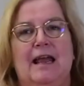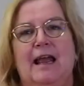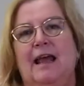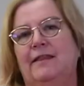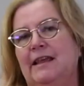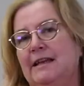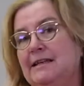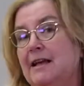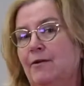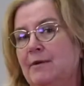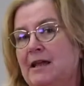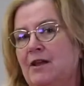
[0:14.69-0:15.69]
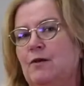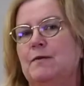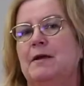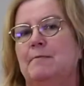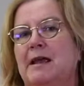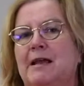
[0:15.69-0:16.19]
and they tell me you
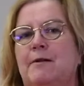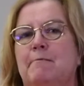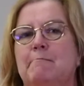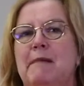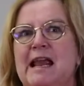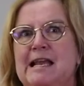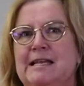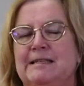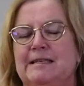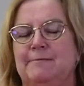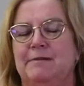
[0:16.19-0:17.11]
can make an amazing